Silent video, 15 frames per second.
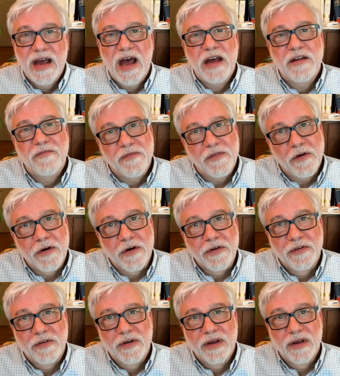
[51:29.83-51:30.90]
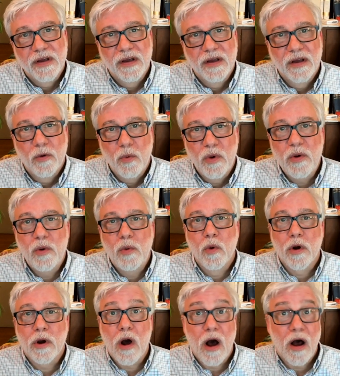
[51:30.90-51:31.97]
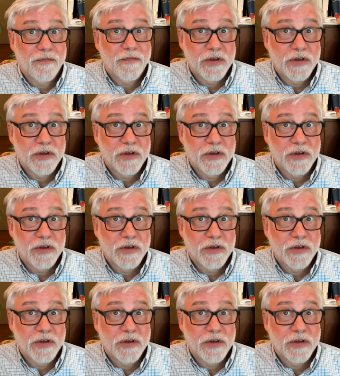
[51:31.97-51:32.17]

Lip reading: At first, we would work off